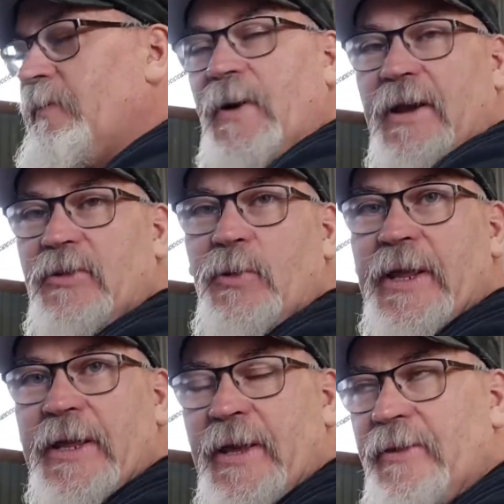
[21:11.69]
frickin' 20
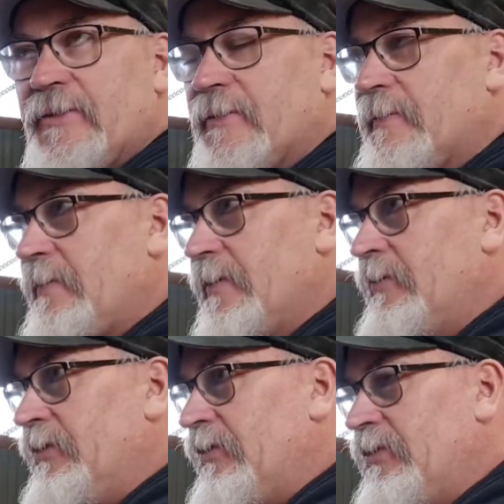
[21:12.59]
years, it
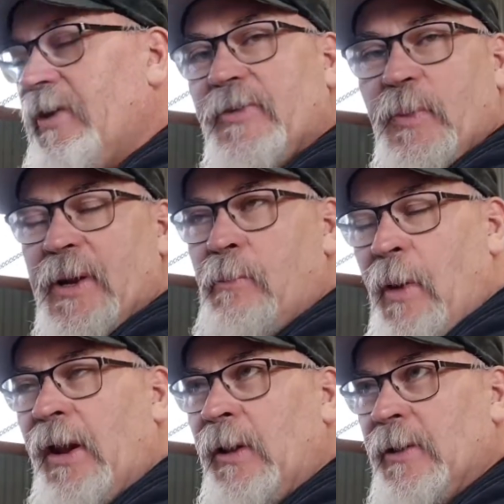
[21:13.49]
just, it's been a
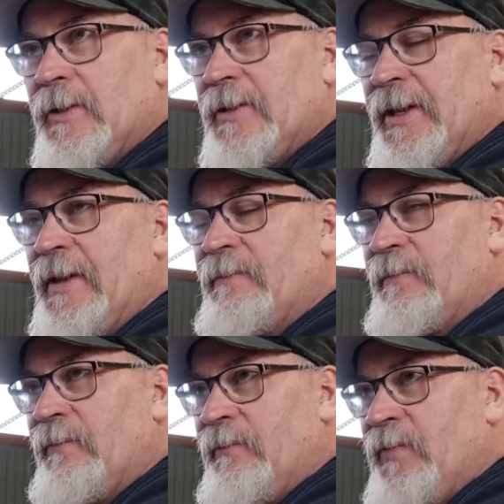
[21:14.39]
battle to get
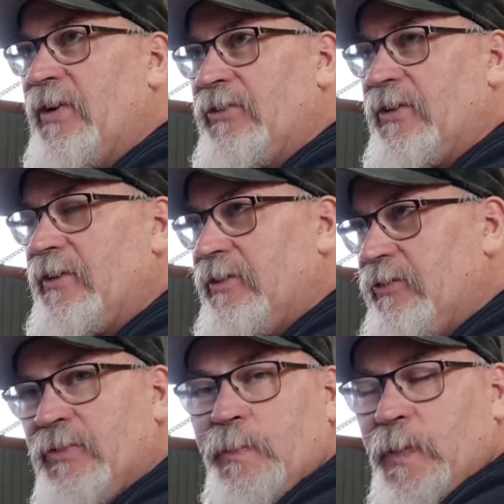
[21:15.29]
finished,
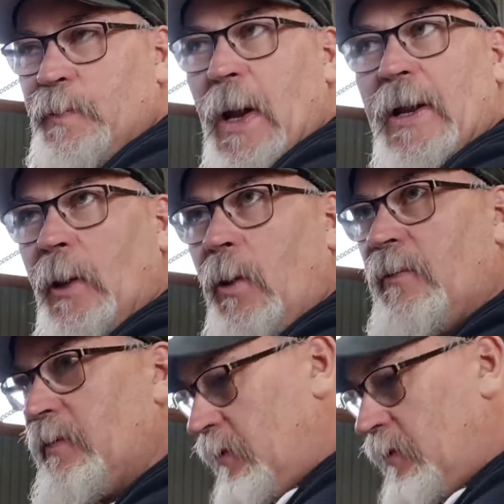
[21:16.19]
just fucking life.